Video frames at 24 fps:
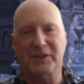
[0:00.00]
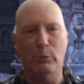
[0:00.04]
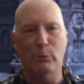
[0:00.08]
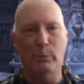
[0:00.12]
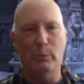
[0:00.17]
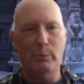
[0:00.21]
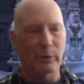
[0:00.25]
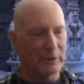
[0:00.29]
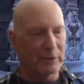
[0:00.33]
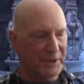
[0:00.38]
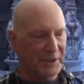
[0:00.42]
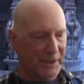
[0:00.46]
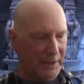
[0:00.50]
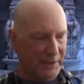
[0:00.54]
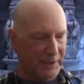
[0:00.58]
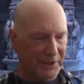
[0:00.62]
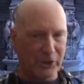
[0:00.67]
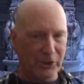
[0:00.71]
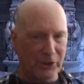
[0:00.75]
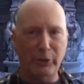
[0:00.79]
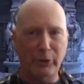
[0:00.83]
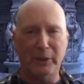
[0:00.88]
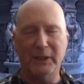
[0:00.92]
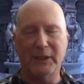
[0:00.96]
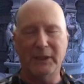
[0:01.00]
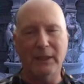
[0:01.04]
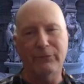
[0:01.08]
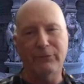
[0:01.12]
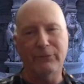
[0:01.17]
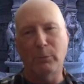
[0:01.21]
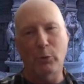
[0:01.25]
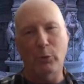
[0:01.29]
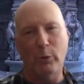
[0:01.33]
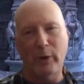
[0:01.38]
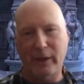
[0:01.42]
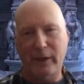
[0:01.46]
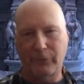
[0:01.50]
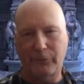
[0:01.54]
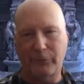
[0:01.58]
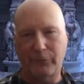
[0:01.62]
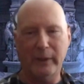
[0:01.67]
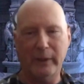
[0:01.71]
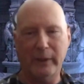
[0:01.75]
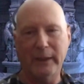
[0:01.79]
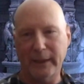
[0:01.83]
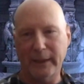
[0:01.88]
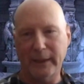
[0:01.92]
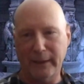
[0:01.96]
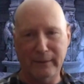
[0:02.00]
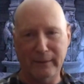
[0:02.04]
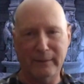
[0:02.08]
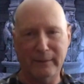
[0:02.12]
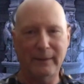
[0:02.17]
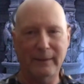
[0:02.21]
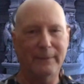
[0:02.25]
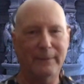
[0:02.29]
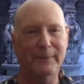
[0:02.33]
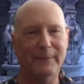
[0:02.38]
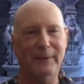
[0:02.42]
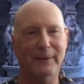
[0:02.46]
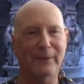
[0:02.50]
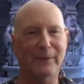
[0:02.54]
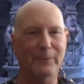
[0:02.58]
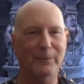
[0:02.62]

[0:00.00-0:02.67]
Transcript: because you can give them away freely. Me too.